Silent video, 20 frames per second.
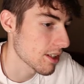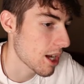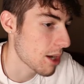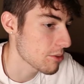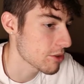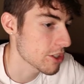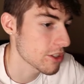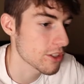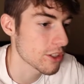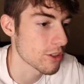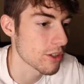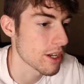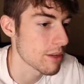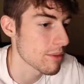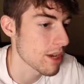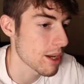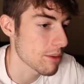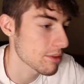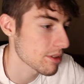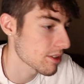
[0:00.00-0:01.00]
I'm sure they're great
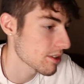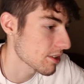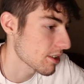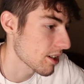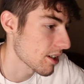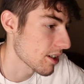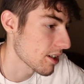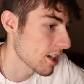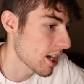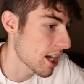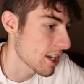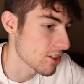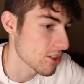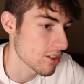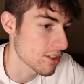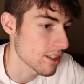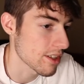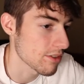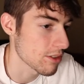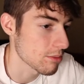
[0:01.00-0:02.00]
maps. I
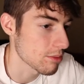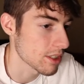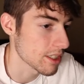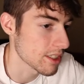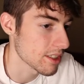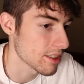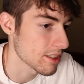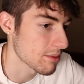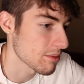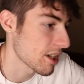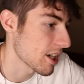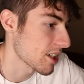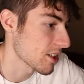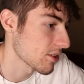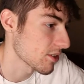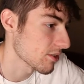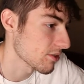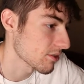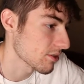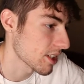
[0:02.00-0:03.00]
just never played them. I
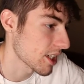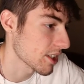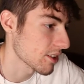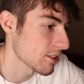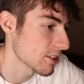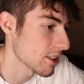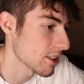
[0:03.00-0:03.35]
don't